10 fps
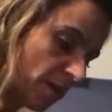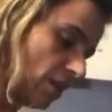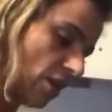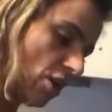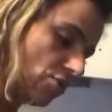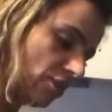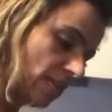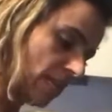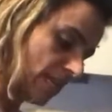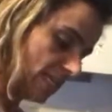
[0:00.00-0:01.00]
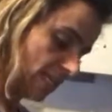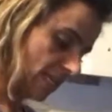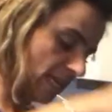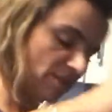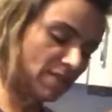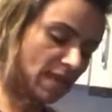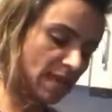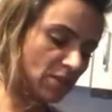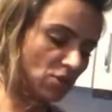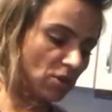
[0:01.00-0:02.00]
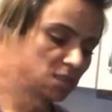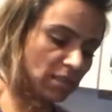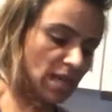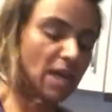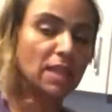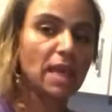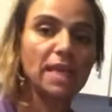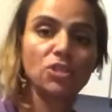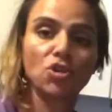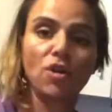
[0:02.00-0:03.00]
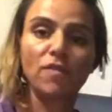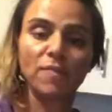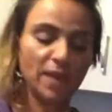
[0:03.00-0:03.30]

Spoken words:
Close the lid, leaving the heat on, turn the heat off,